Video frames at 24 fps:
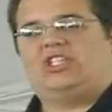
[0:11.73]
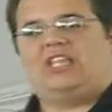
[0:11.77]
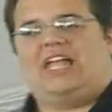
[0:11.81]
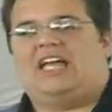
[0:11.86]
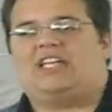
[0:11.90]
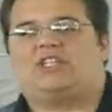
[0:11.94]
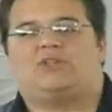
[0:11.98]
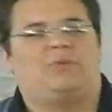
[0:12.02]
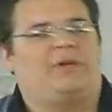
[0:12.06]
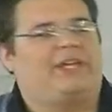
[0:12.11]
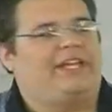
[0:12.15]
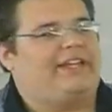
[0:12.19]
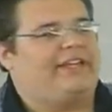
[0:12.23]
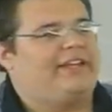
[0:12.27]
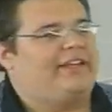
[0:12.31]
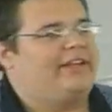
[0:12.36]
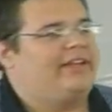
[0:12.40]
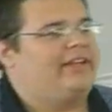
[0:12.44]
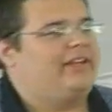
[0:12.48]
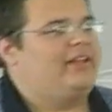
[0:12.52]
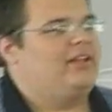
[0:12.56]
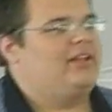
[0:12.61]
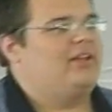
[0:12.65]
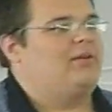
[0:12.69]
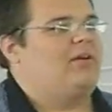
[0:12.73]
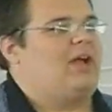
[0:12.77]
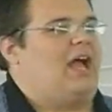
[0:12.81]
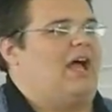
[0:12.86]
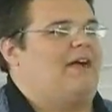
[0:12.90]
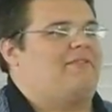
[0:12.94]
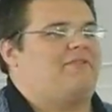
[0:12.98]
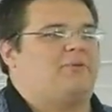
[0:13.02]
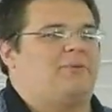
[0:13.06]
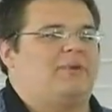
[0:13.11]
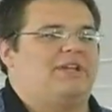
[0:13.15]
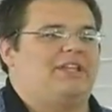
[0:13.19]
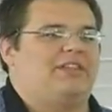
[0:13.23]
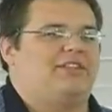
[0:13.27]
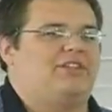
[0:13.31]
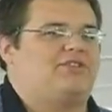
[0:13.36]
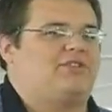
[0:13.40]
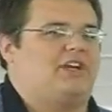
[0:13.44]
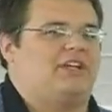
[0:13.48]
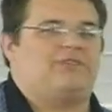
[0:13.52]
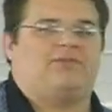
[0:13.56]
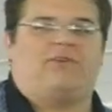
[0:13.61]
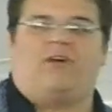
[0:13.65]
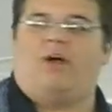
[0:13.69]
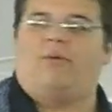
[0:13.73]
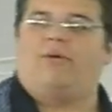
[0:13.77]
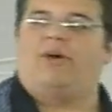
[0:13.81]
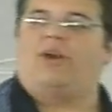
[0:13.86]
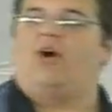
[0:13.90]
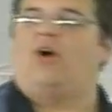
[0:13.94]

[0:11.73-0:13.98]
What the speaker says: just last week, after we did the trust fall,